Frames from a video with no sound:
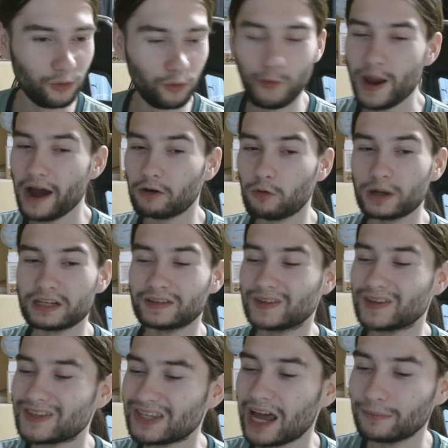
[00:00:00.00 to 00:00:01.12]
We are watching the
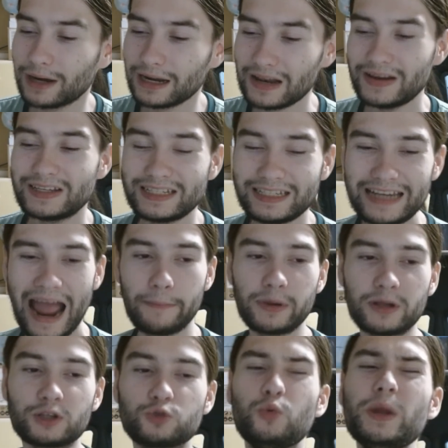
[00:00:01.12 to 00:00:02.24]
San Marino's
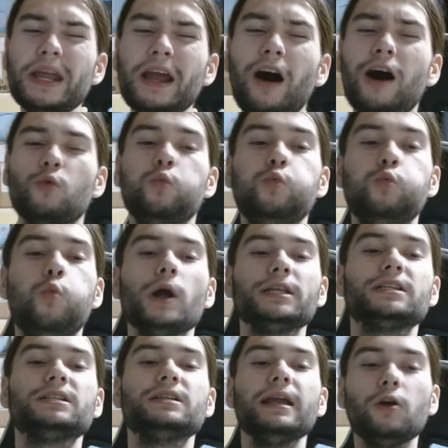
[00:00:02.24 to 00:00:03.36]
champions. We are
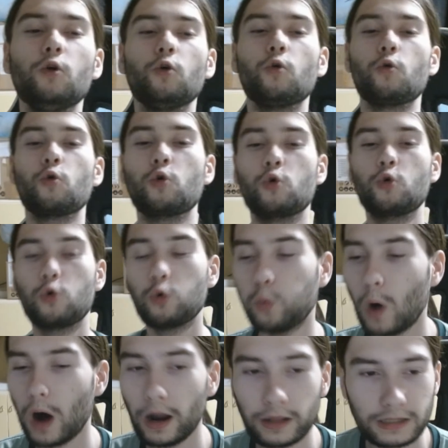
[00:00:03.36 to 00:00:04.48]
watching
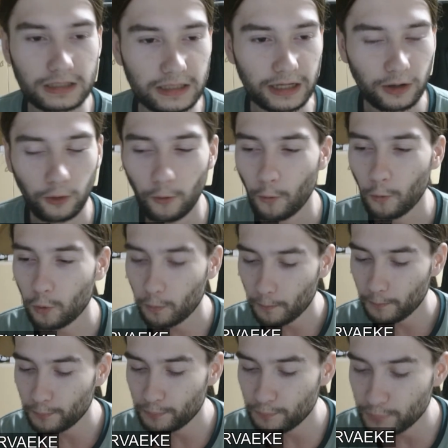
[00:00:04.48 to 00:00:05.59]
quality.
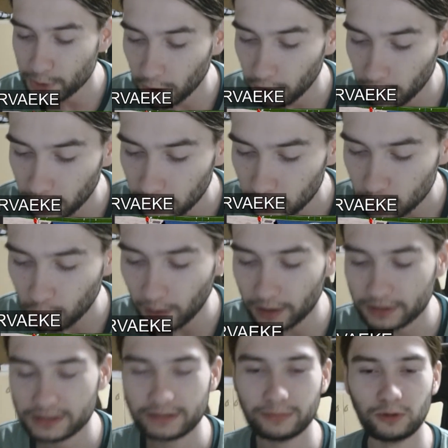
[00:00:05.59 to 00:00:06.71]
Pure
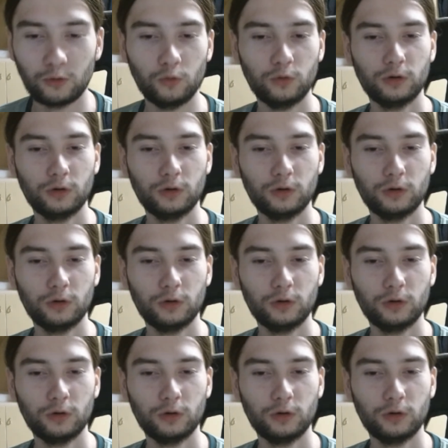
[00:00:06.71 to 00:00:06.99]
quality, bro.